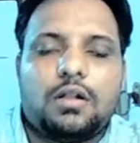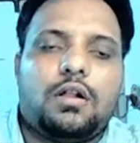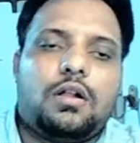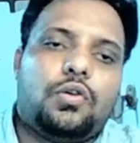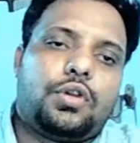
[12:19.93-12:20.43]

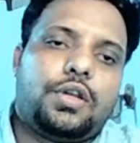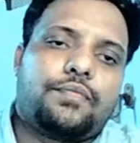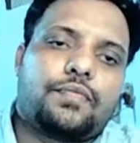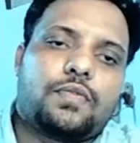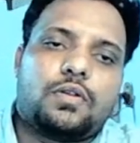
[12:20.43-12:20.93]
Okay,
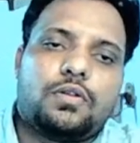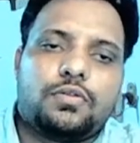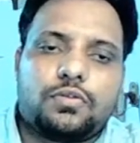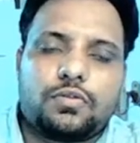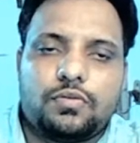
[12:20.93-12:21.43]

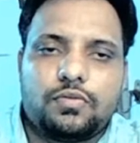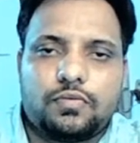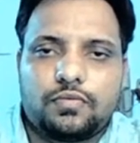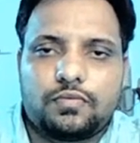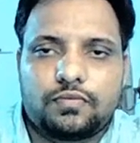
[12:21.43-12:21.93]
so
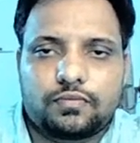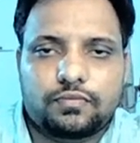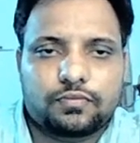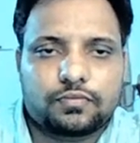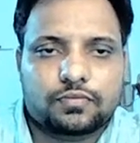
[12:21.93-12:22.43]

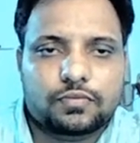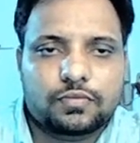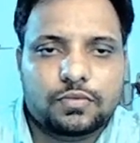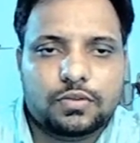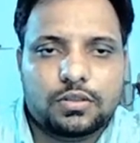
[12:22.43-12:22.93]

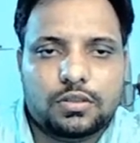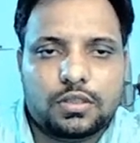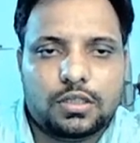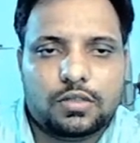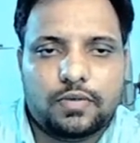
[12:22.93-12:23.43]

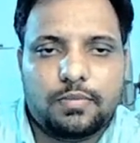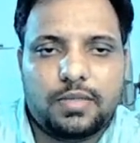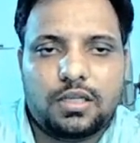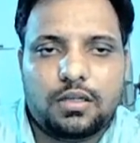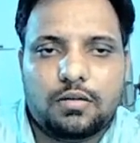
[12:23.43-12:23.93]
thrust will
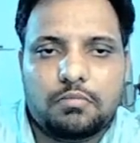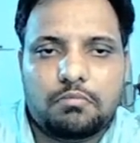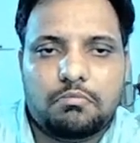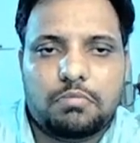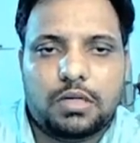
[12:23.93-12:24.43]
be
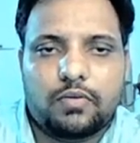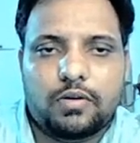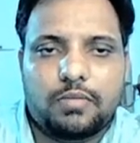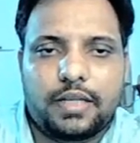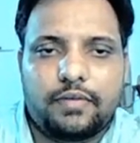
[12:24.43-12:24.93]
power
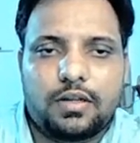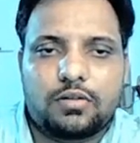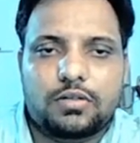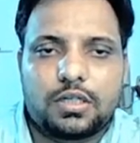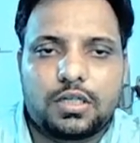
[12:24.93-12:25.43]
by
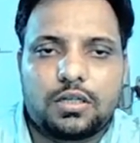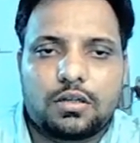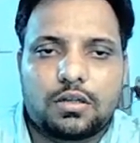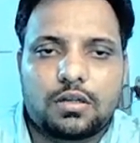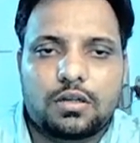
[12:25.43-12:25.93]
velocity,
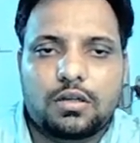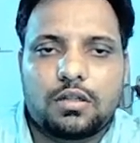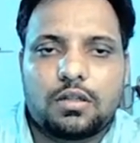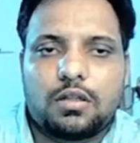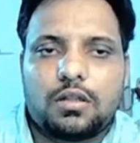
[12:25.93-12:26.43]

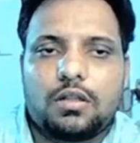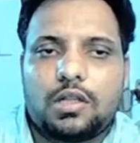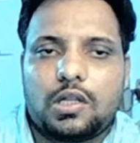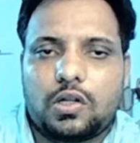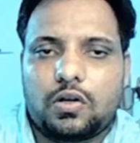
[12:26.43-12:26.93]

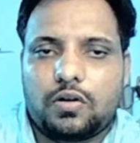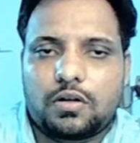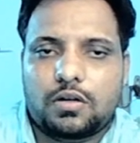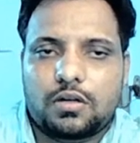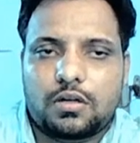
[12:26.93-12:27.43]
or
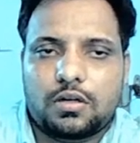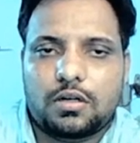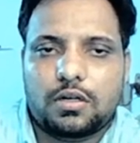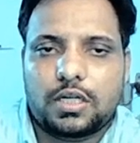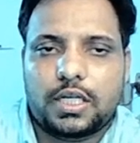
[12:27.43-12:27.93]

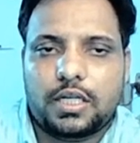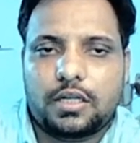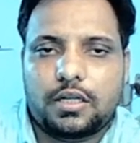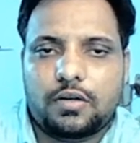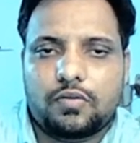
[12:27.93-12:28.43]
9
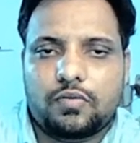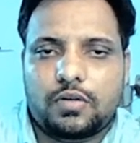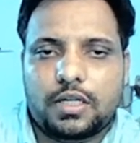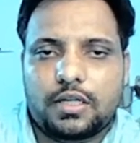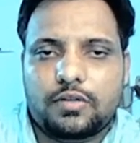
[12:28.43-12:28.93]
into
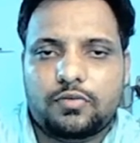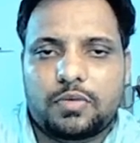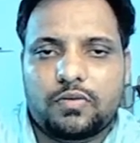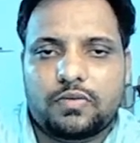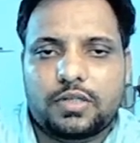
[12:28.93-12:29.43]
10 to the
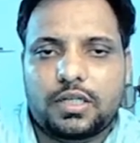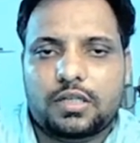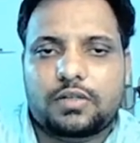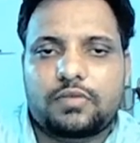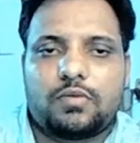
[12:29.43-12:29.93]
power
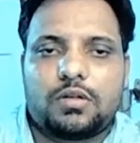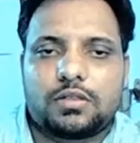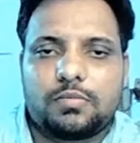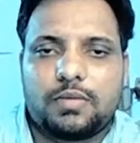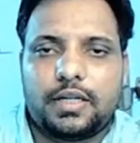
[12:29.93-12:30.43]
6
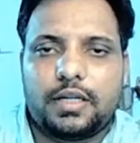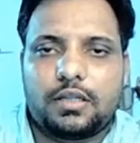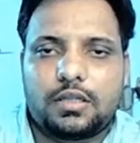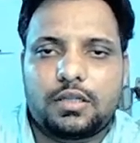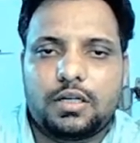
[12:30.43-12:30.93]
watts by
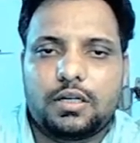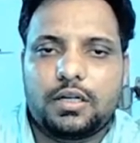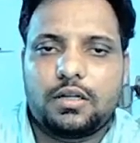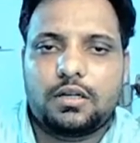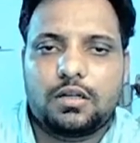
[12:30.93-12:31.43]

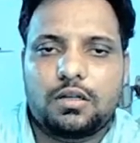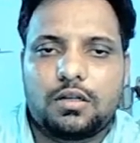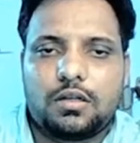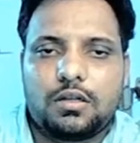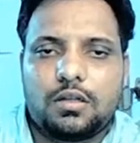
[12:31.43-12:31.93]
300.
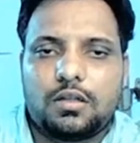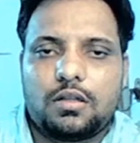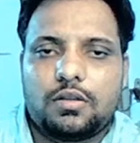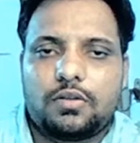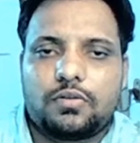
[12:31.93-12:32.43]

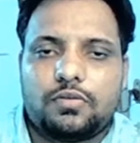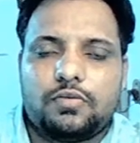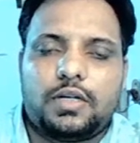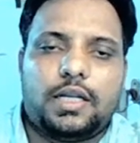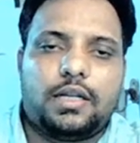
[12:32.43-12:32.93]
So
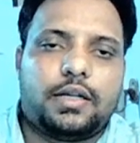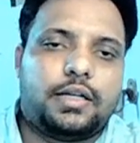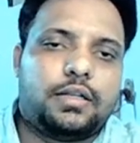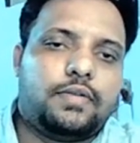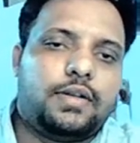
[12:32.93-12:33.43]
I'll
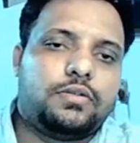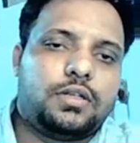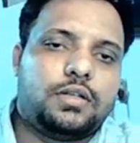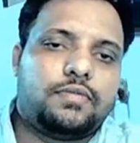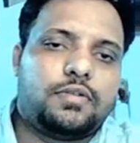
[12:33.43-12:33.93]
get the
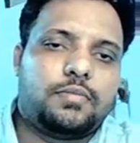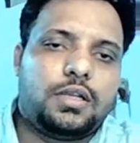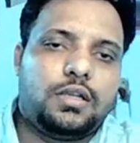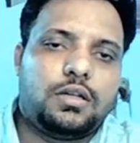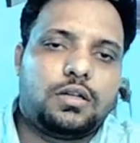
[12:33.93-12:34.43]
velocity from
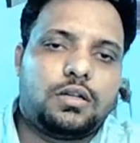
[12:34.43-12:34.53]
here.